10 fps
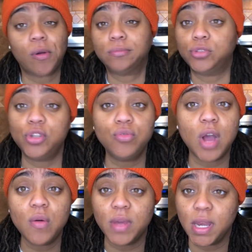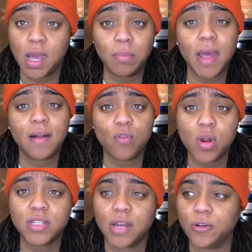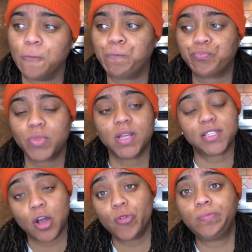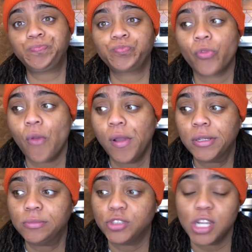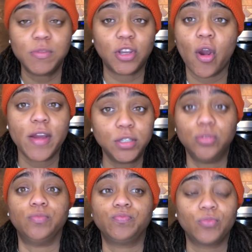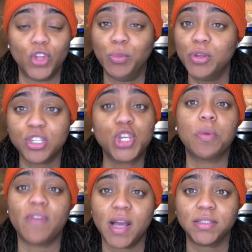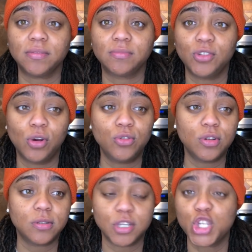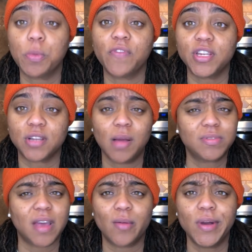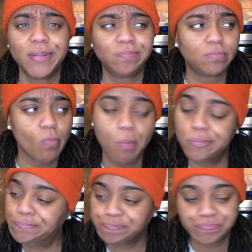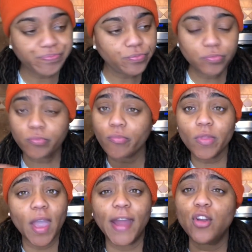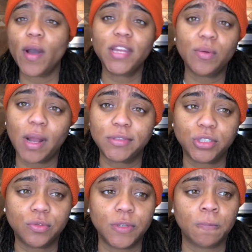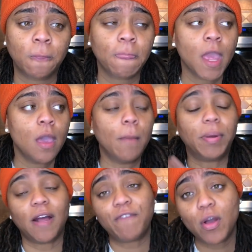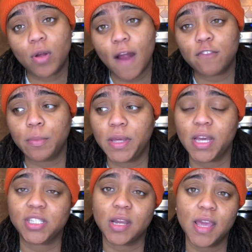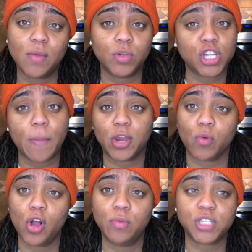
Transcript: Do you know any? I'm like, of course I do. So Janine was like, all right, cool. You music supervising. You're going to do the supervision. I was like, what? Had no idea what I was doing. But I felt comfortable because Janine would show me the ropes.